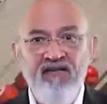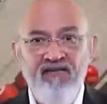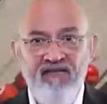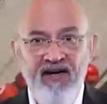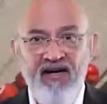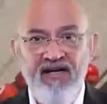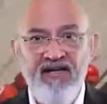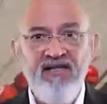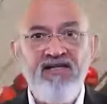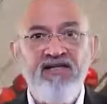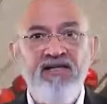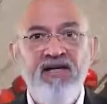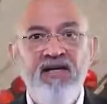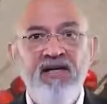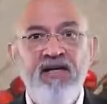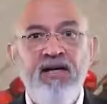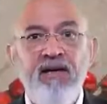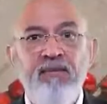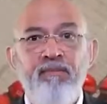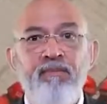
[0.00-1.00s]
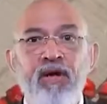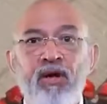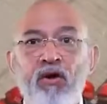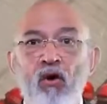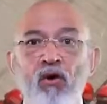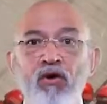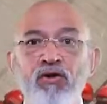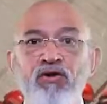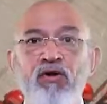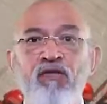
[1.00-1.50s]
events
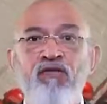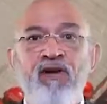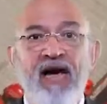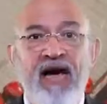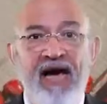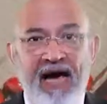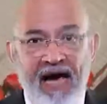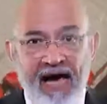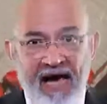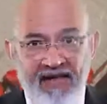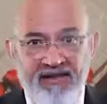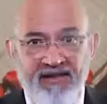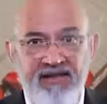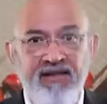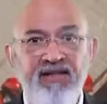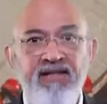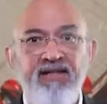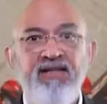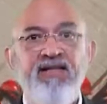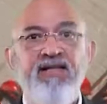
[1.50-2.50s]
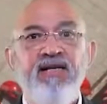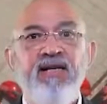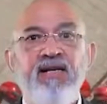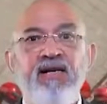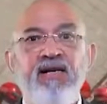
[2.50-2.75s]
because of hazards